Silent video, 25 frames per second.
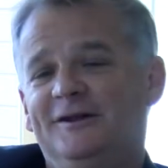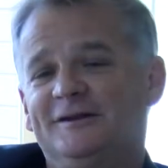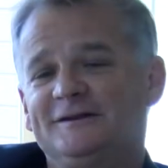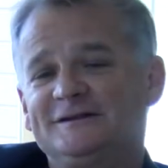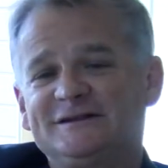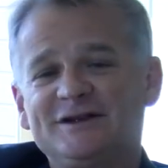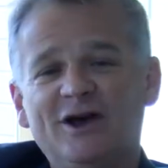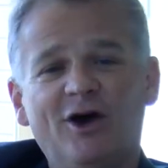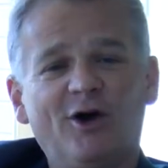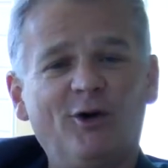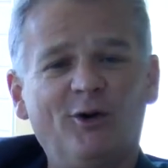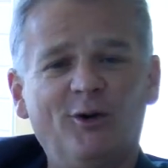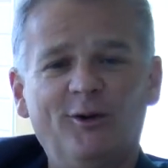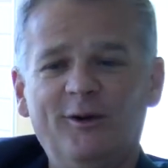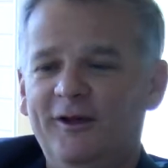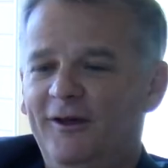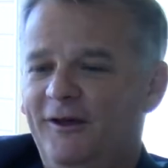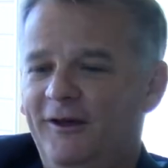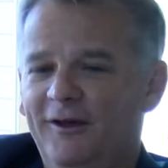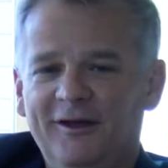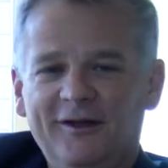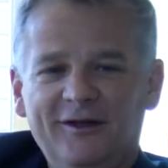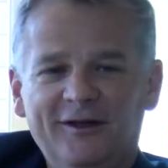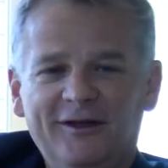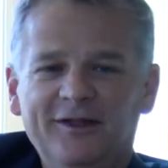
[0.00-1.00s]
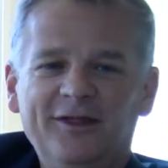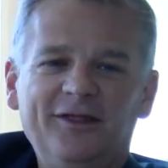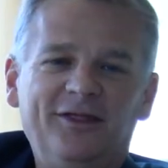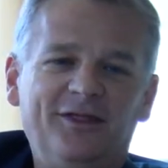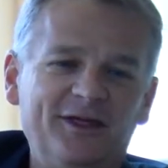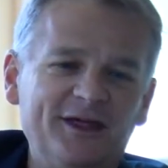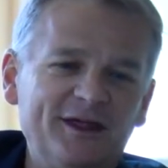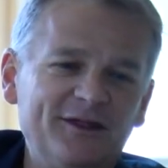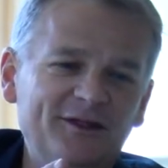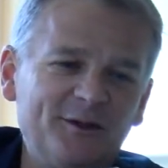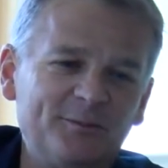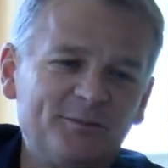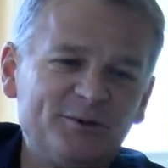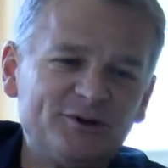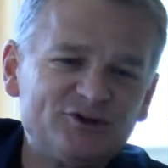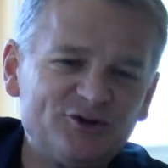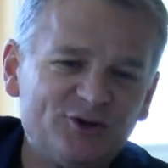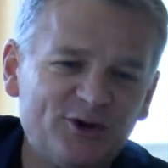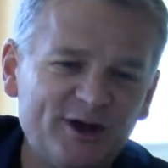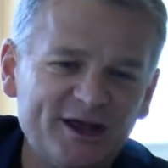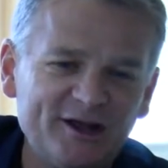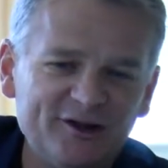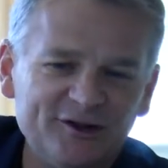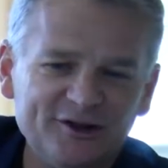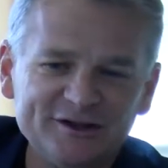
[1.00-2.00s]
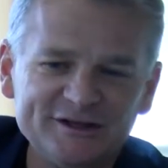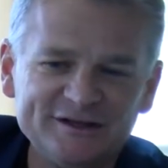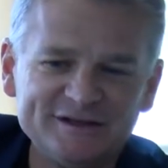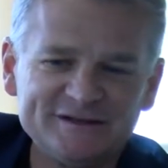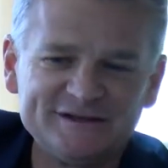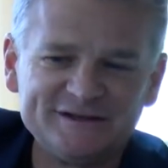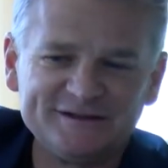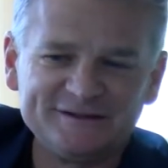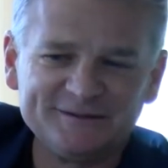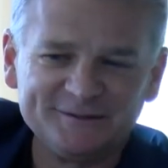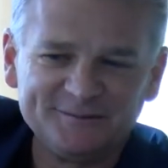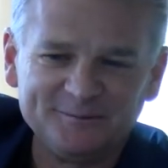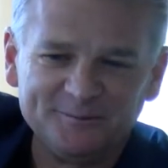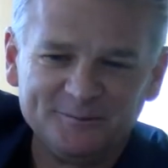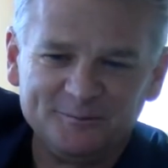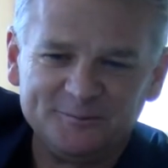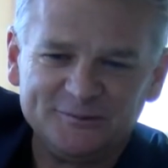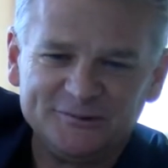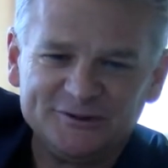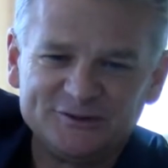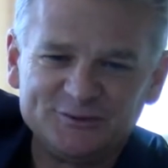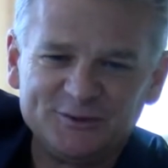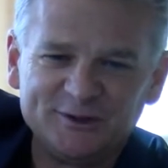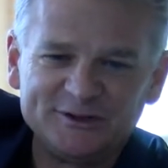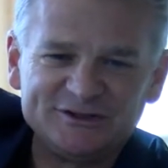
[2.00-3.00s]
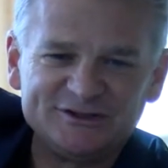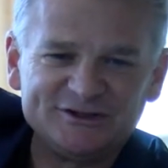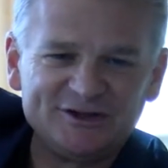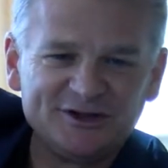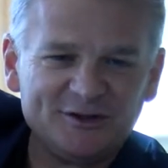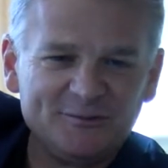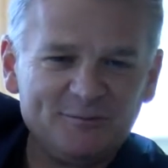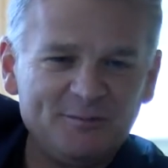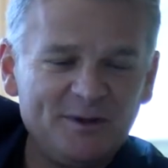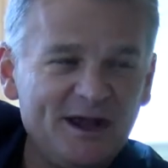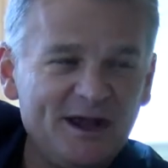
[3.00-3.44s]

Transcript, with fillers: So then the betrayal is switched to the